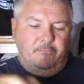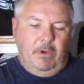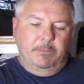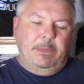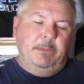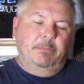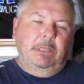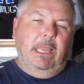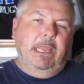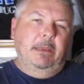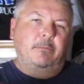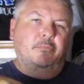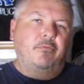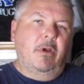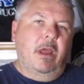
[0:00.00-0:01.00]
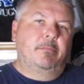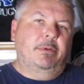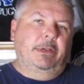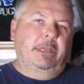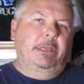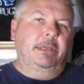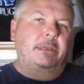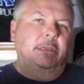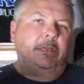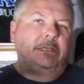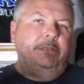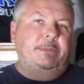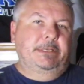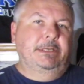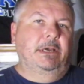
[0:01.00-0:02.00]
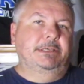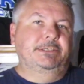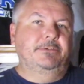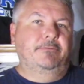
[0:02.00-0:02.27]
rugby playing properly to be tossed